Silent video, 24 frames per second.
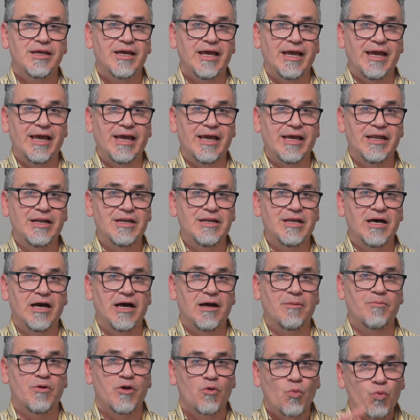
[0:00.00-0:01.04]
And
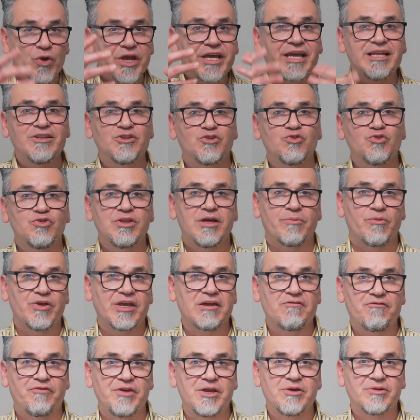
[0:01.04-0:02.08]
we can do that. We
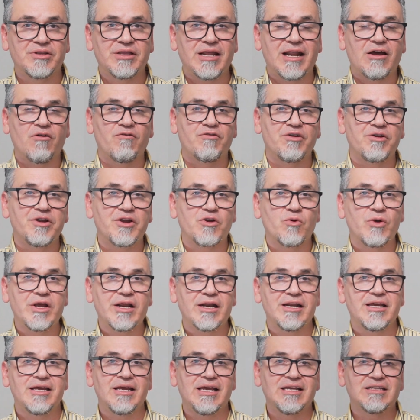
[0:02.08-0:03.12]
can figure that out very
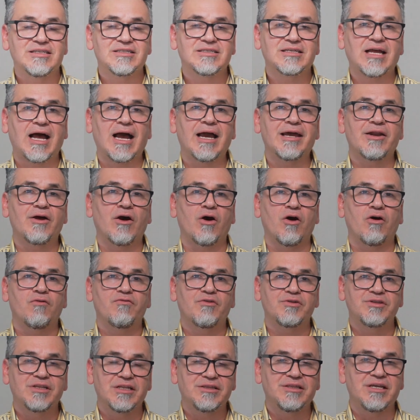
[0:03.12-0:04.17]
quickly inside
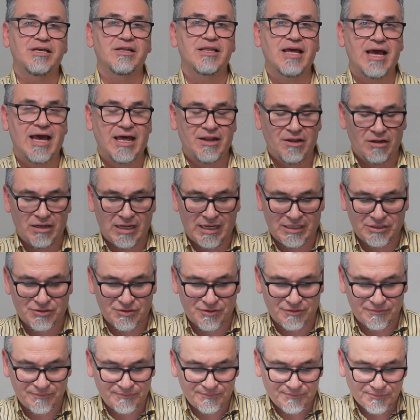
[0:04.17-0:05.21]
of the deal
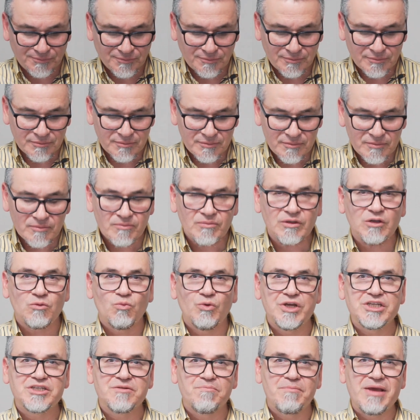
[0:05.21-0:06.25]
analyzer,
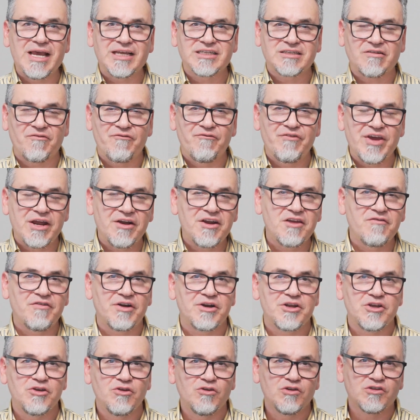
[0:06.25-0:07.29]
which makes it very,
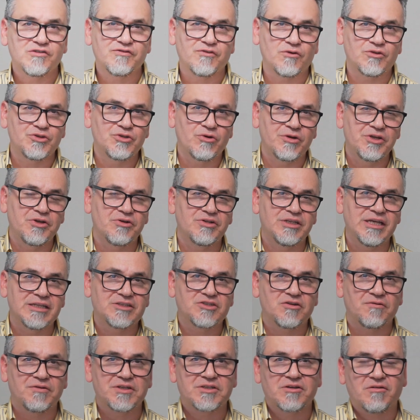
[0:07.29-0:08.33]
very useful knowing your debt
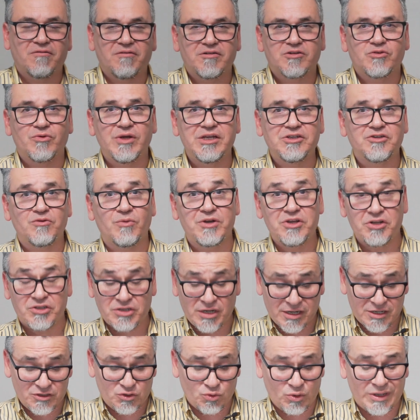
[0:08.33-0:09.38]
service coverage ratio when you're
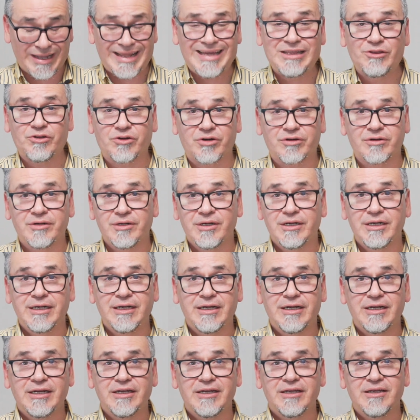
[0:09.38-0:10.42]
talking to a lender.
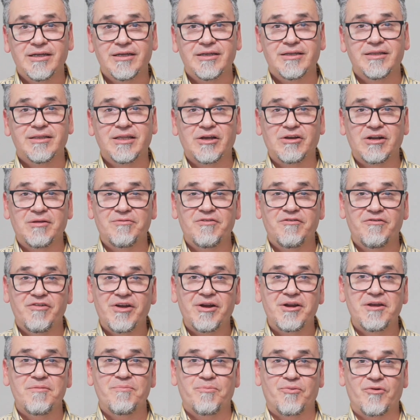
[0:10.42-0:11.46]
They're going to be
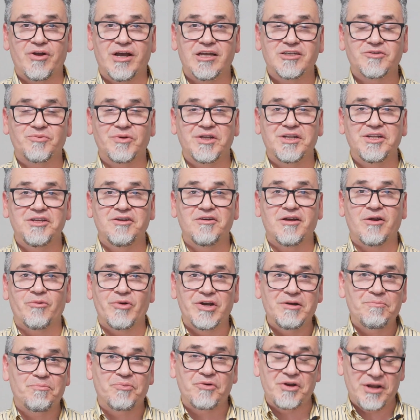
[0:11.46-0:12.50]
very impressed when you
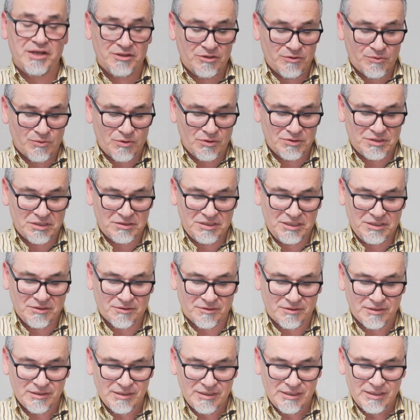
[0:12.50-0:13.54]
already pre-underwrote the deal.